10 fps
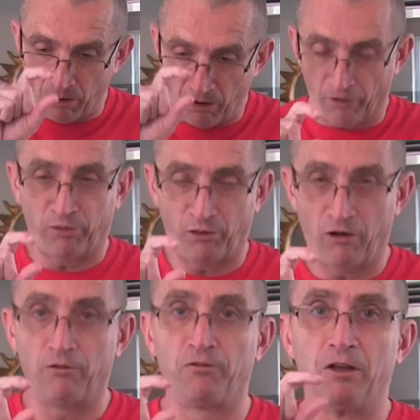bath
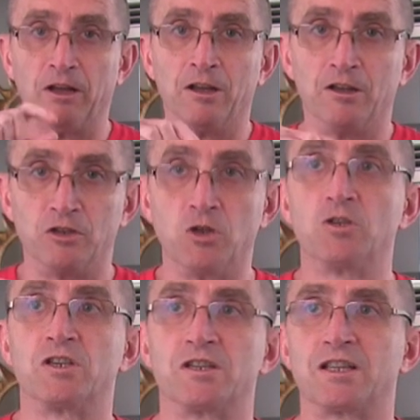of
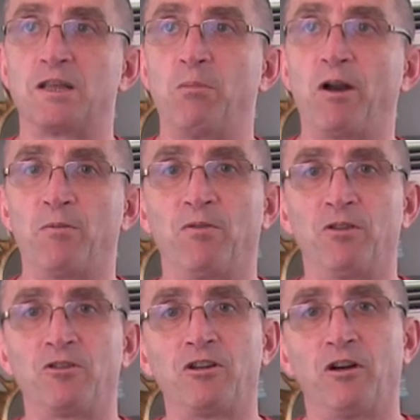juices at the bottom of
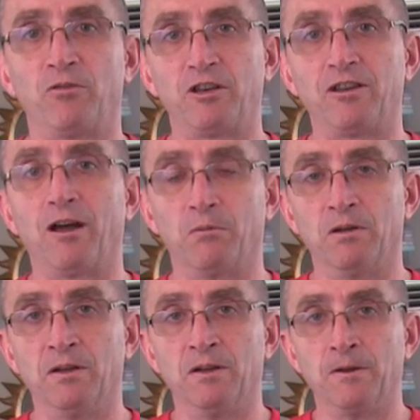the of the tub.